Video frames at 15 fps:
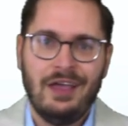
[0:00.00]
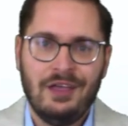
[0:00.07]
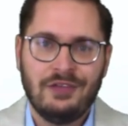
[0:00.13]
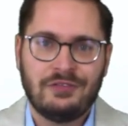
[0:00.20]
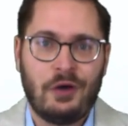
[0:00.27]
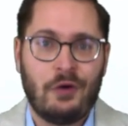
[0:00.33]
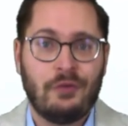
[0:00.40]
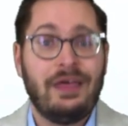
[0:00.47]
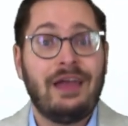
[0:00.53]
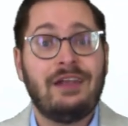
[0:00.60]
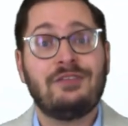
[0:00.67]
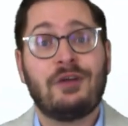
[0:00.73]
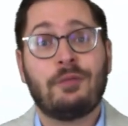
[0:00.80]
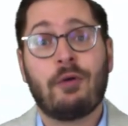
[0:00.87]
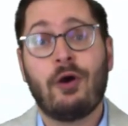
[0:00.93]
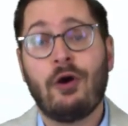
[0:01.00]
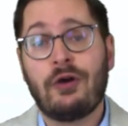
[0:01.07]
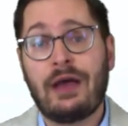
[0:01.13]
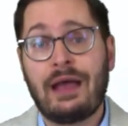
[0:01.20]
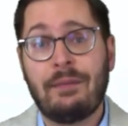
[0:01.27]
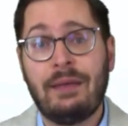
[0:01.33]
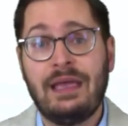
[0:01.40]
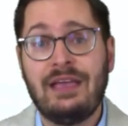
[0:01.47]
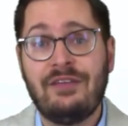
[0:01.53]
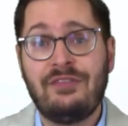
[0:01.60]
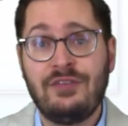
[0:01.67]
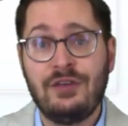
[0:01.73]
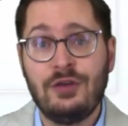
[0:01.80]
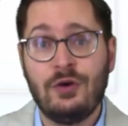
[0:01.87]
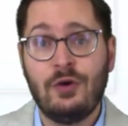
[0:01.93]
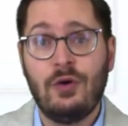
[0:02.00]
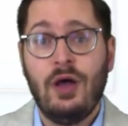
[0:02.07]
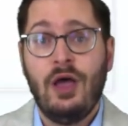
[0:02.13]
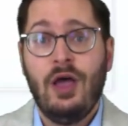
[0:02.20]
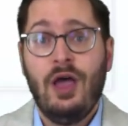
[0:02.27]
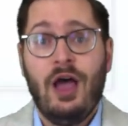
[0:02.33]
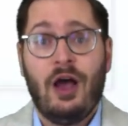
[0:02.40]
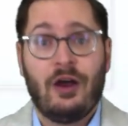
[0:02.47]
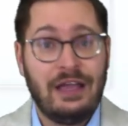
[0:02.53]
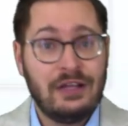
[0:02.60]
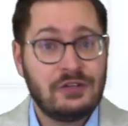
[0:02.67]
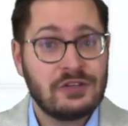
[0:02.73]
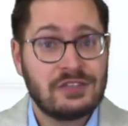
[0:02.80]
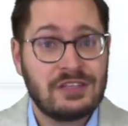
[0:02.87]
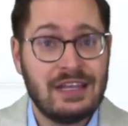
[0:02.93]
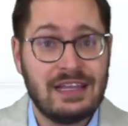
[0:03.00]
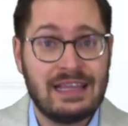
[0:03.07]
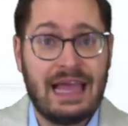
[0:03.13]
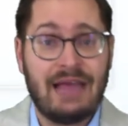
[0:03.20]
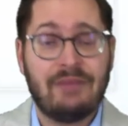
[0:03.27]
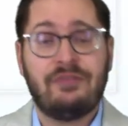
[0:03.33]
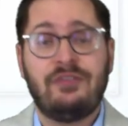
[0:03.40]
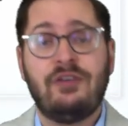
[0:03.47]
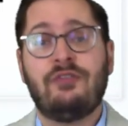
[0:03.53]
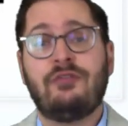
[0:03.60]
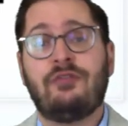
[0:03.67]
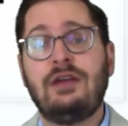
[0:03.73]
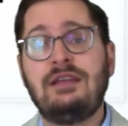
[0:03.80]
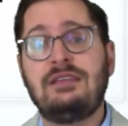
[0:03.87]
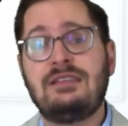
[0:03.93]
So that is our program. If you are interested in that, feel free to